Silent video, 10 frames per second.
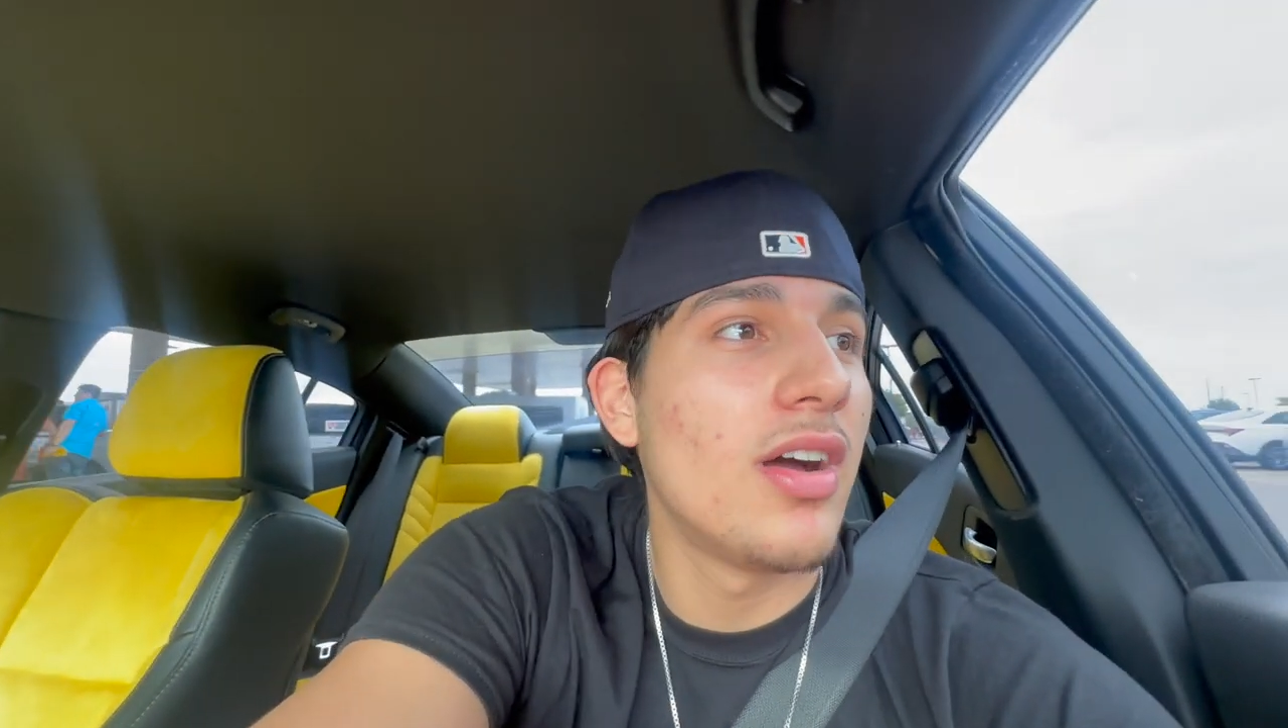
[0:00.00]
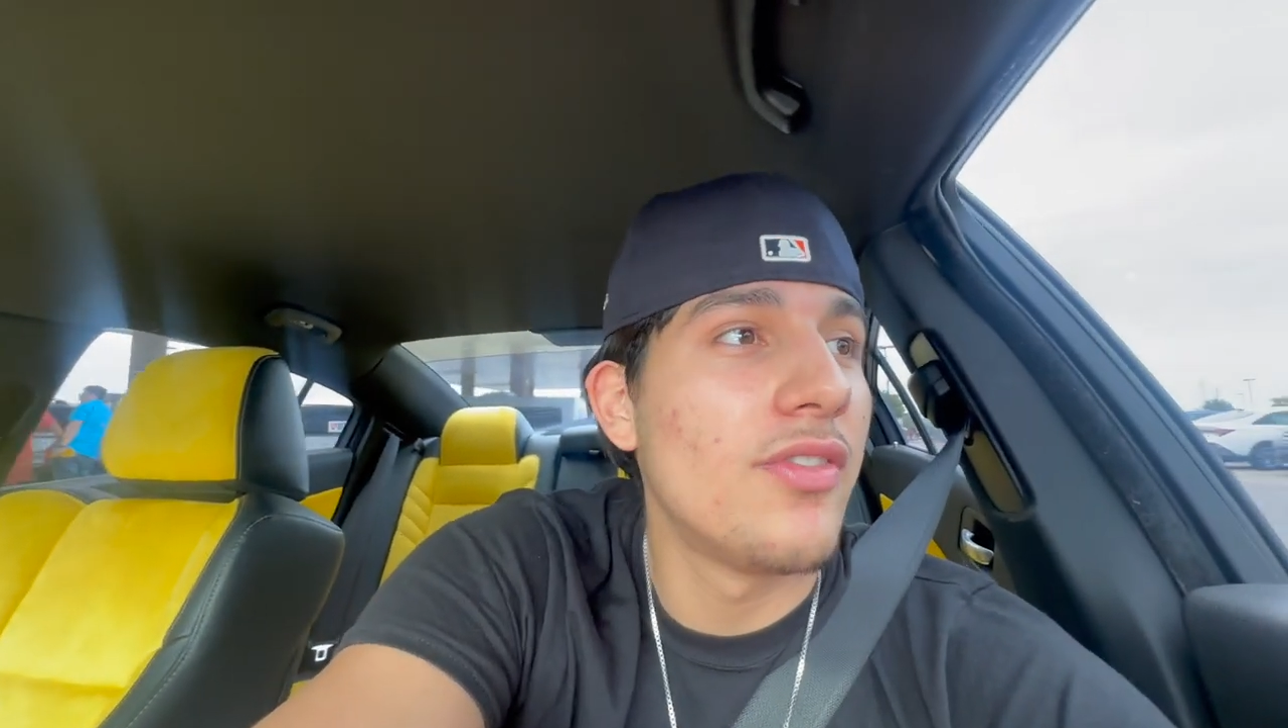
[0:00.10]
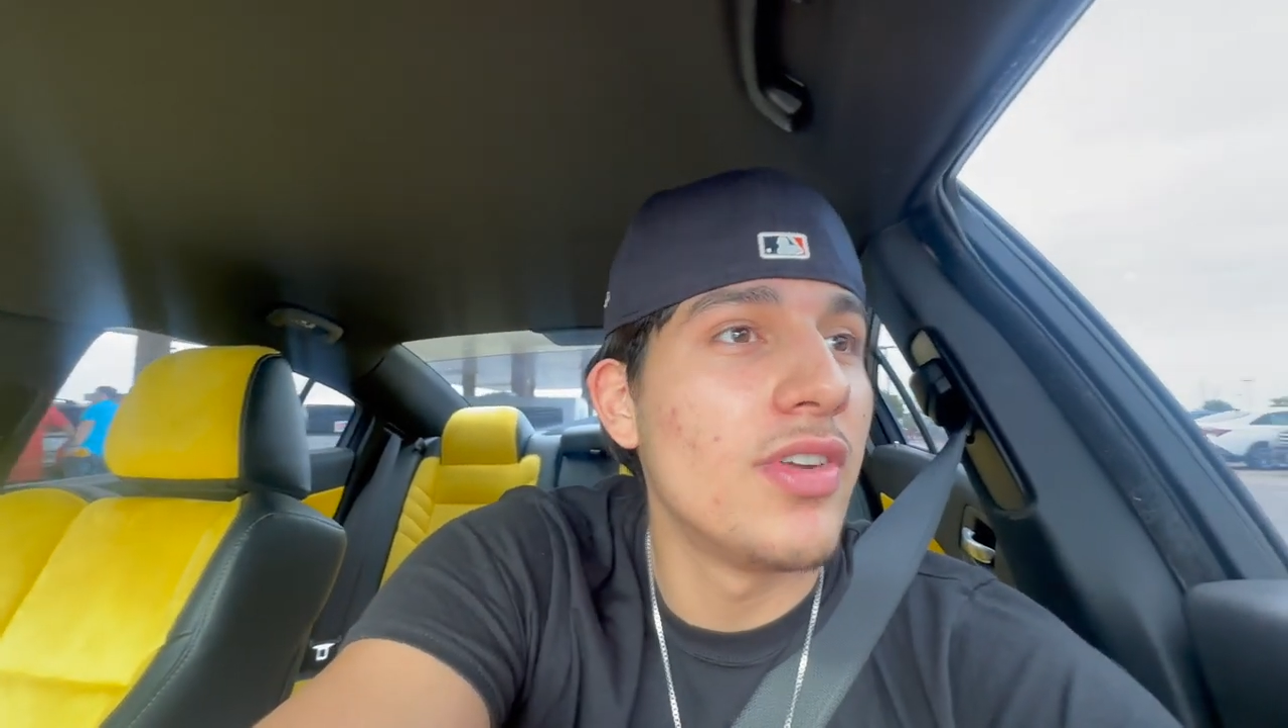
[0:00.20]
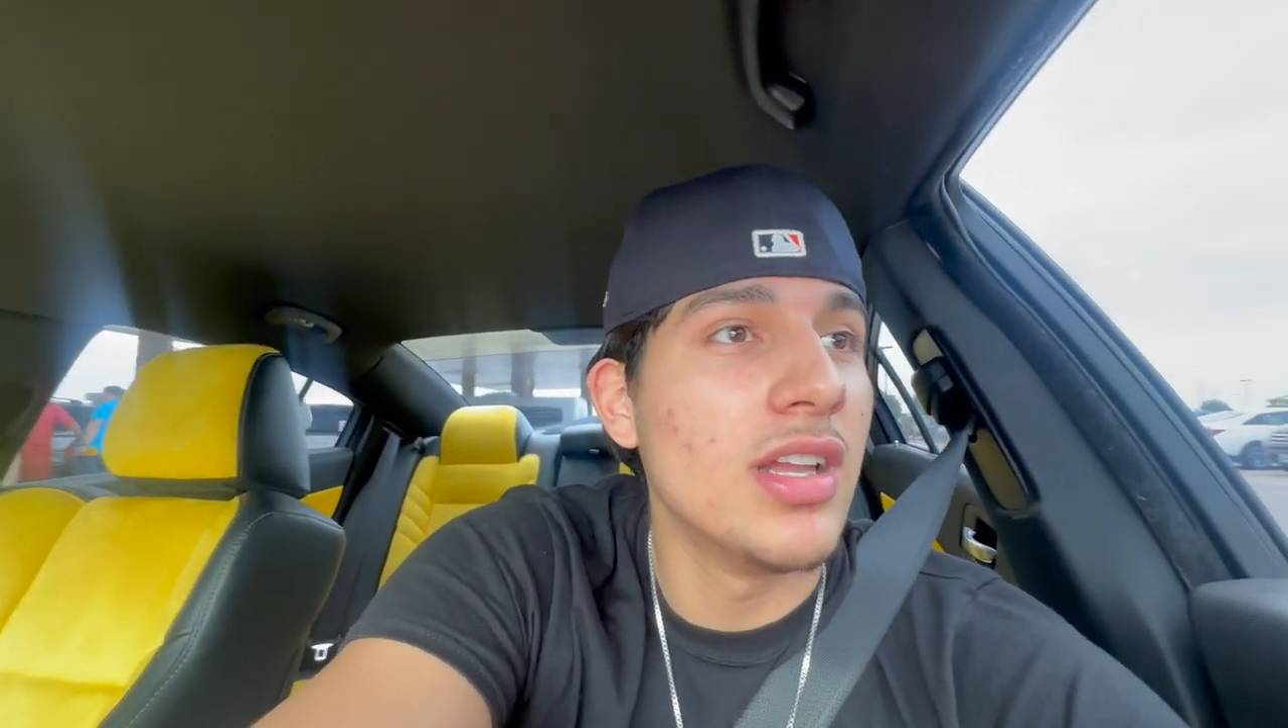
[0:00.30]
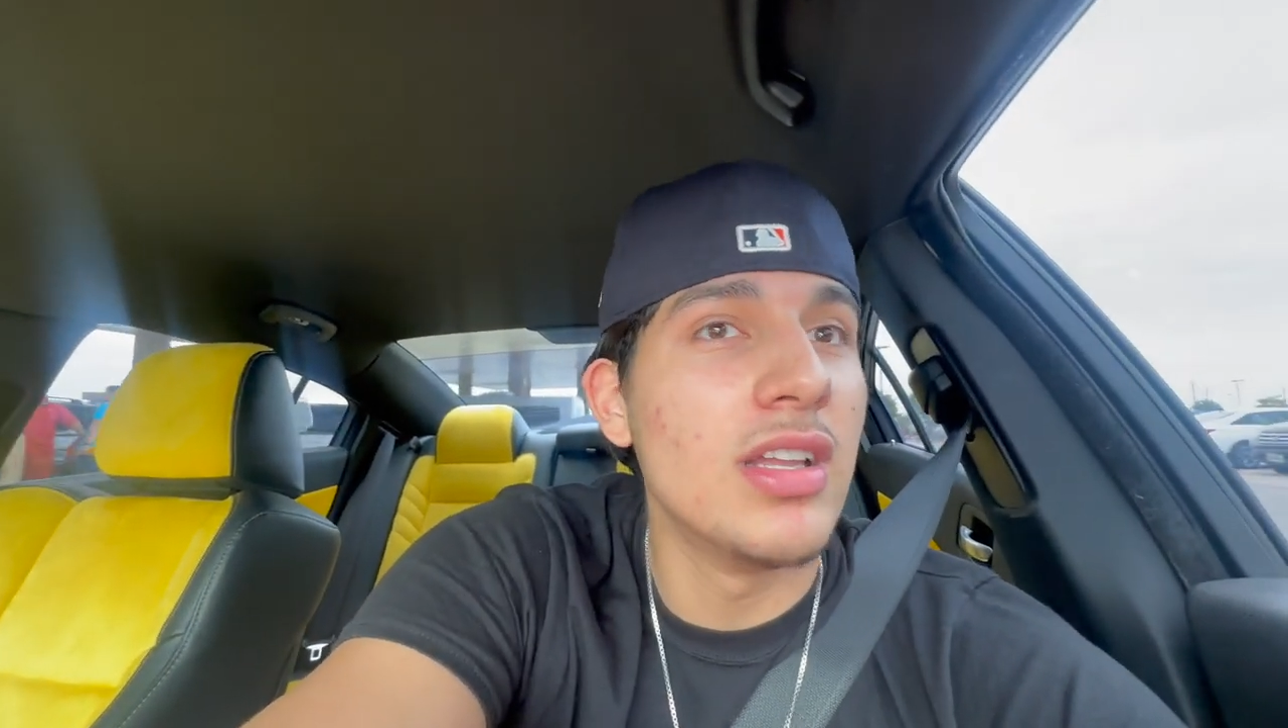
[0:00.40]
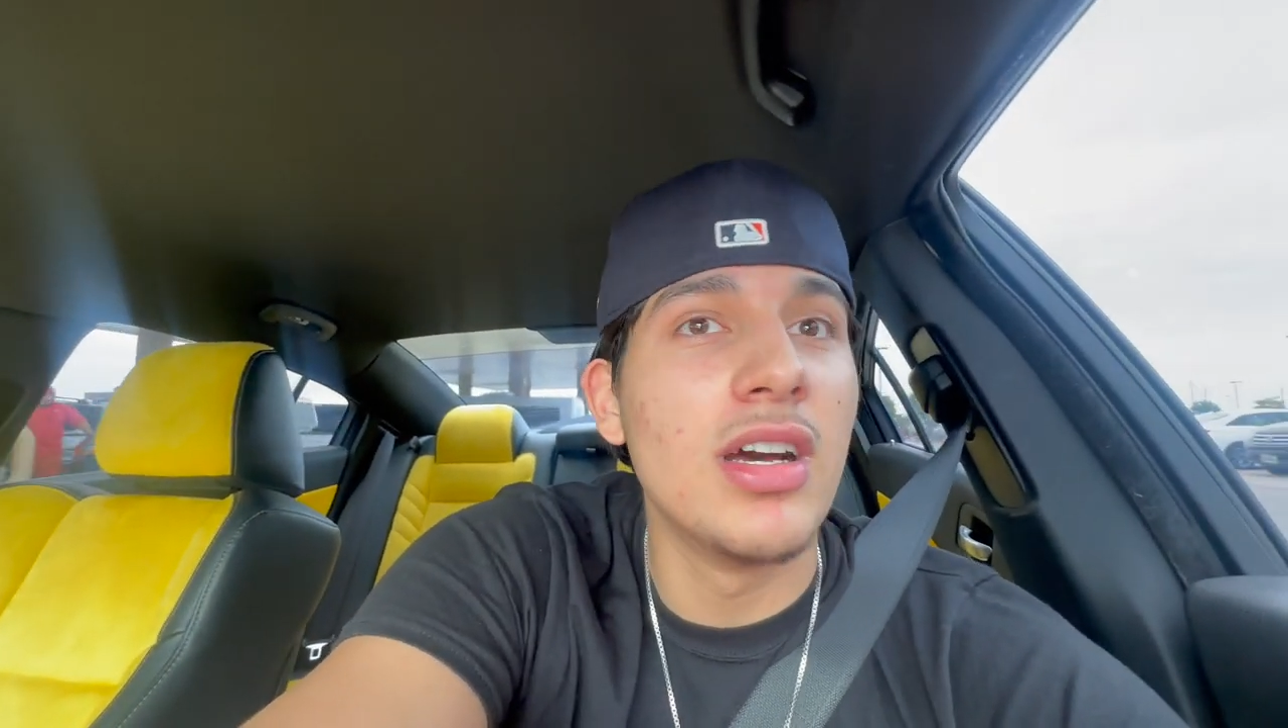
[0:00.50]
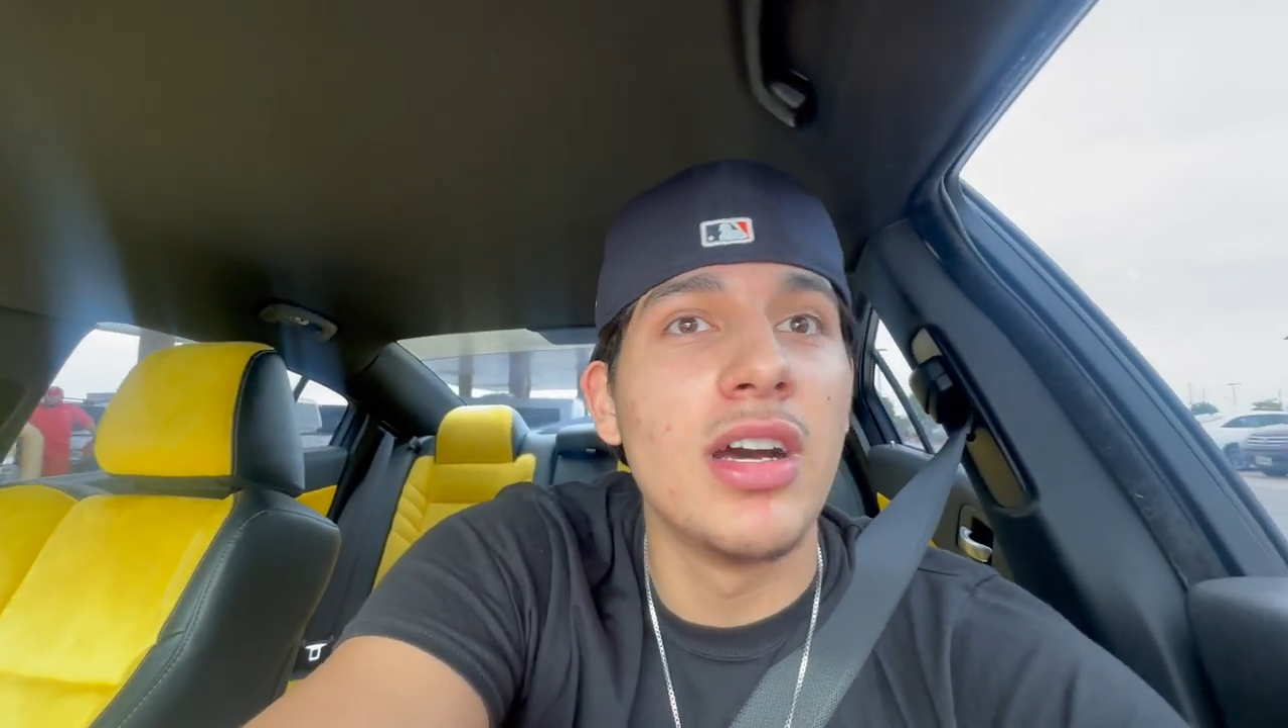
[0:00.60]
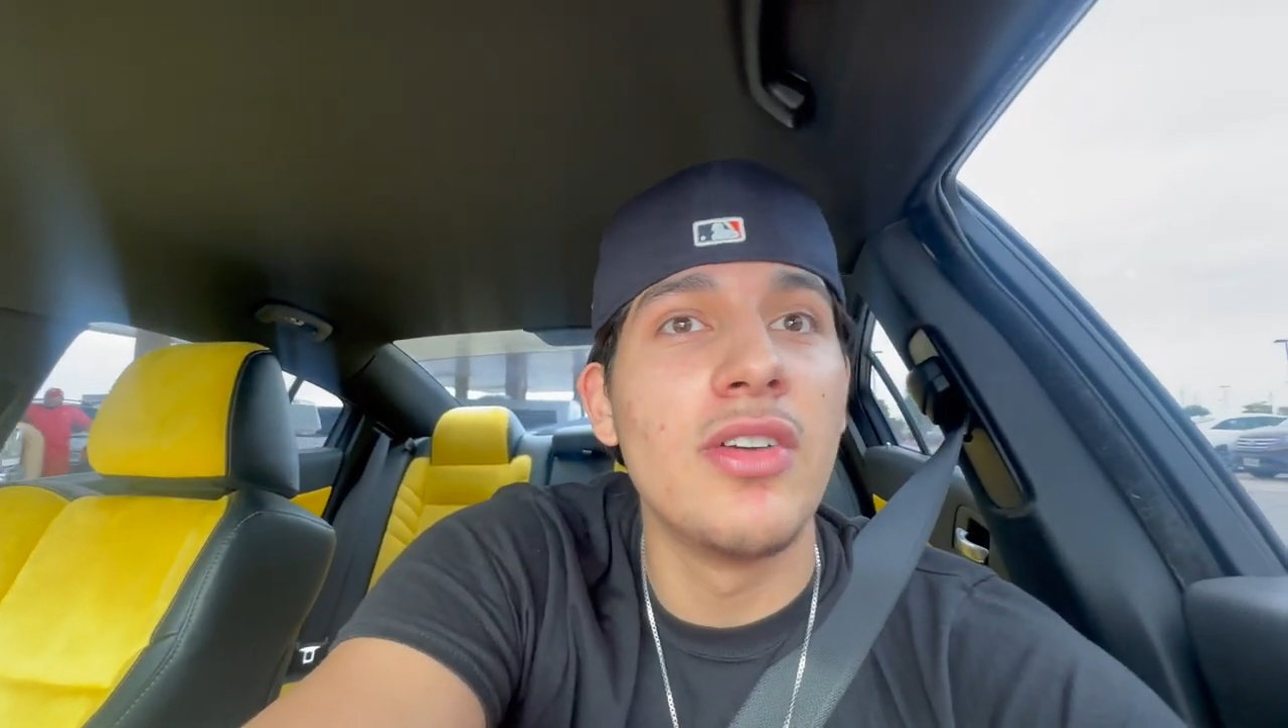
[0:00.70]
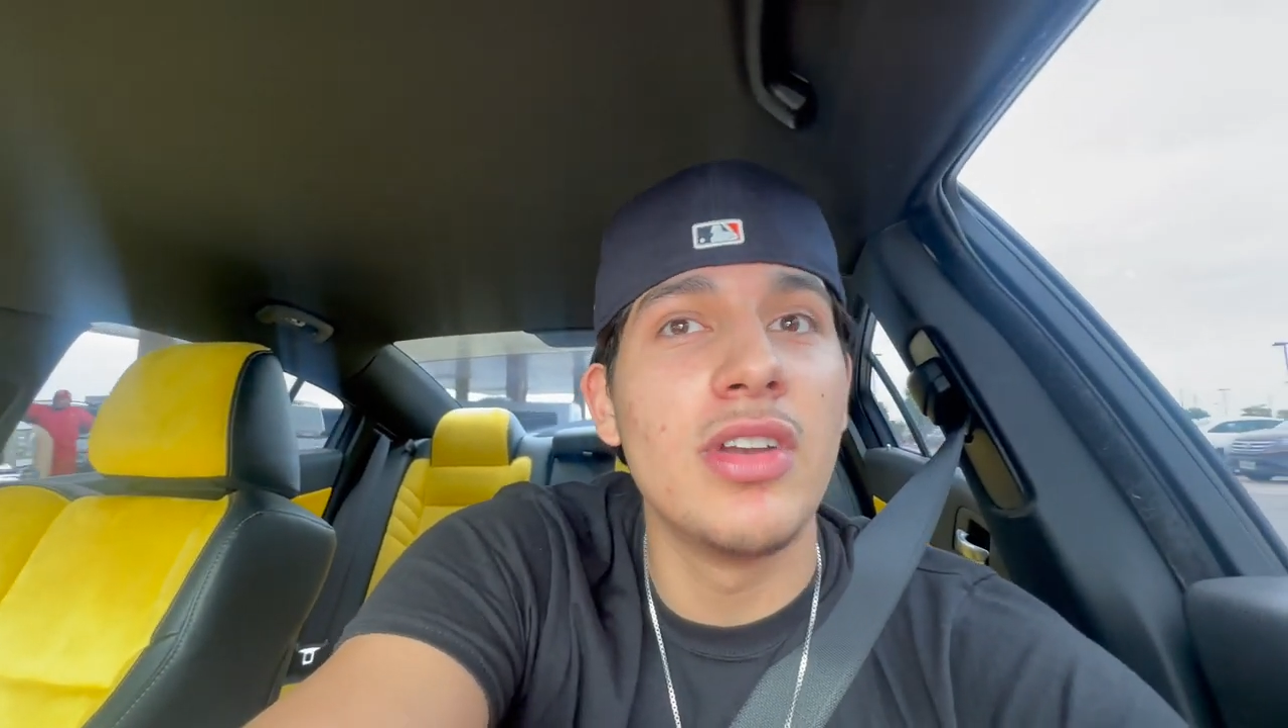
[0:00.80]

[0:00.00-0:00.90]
for the love